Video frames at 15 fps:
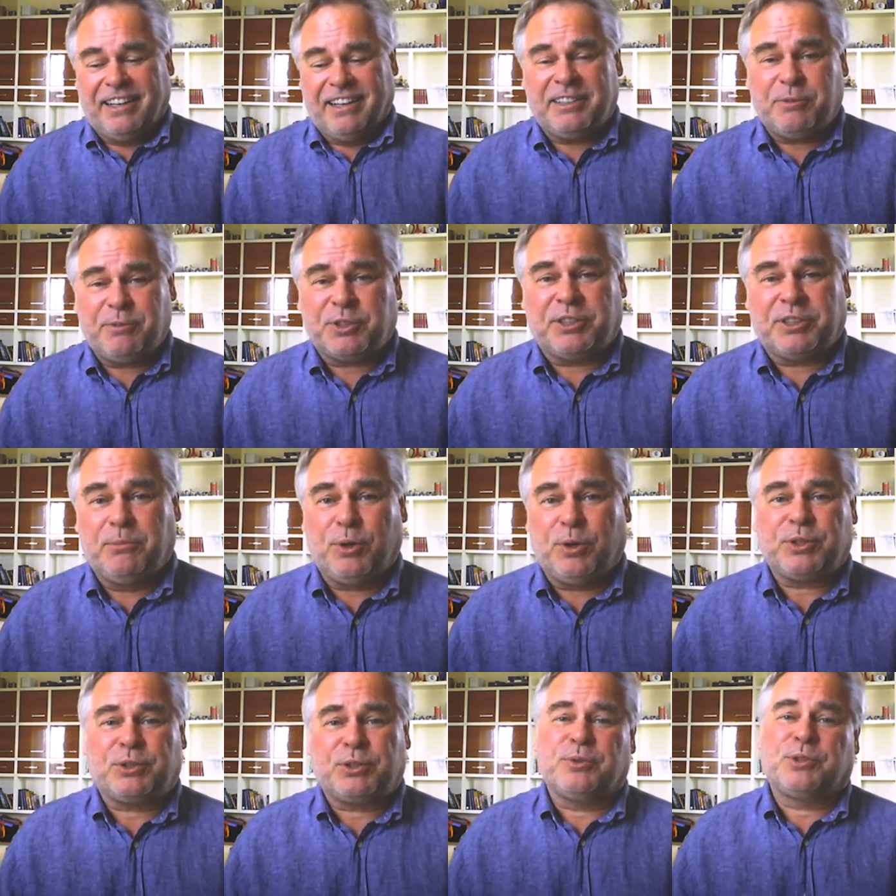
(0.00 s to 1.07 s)
and it
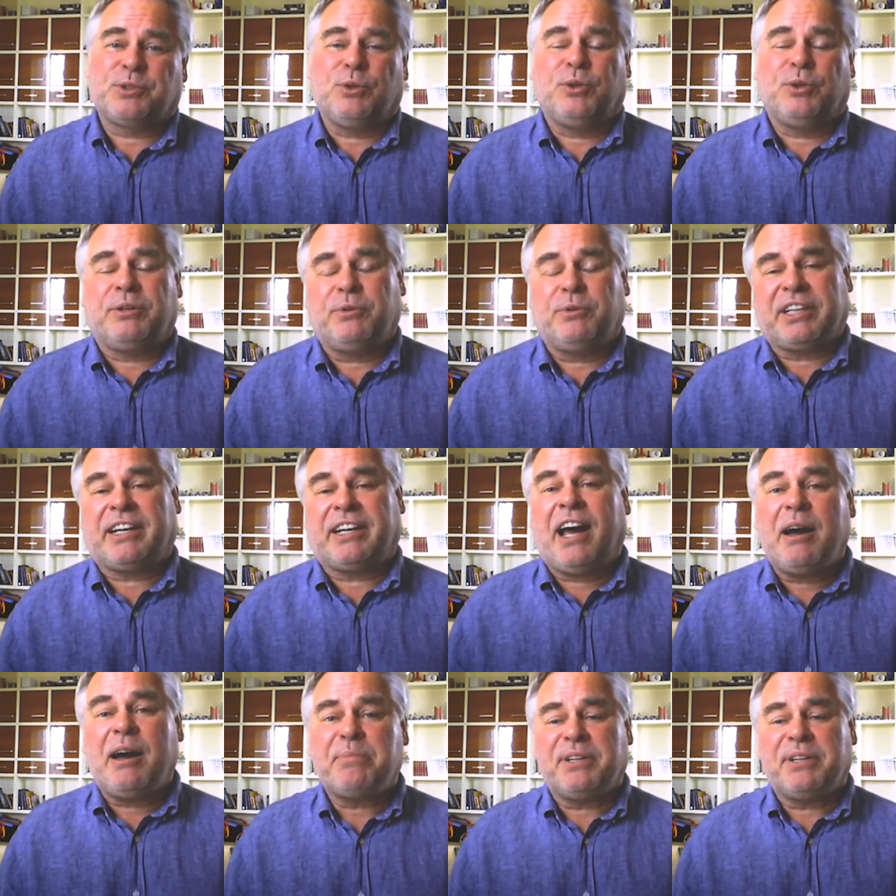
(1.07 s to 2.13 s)
was in Moscow. So there
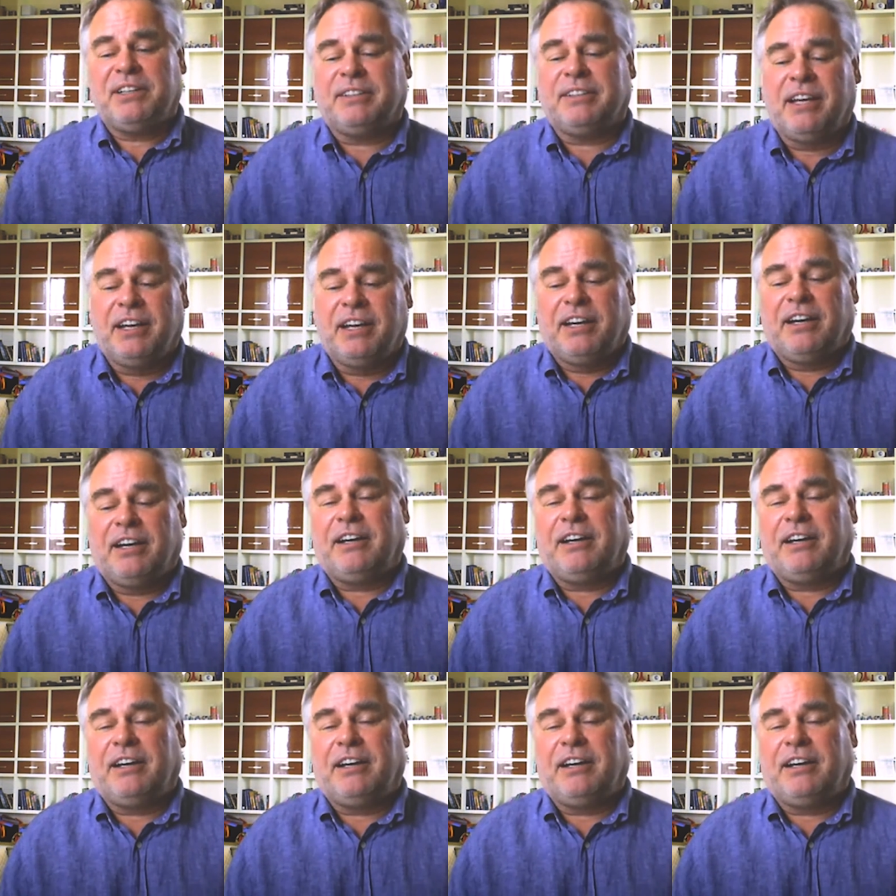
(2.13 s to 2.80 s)
was a company,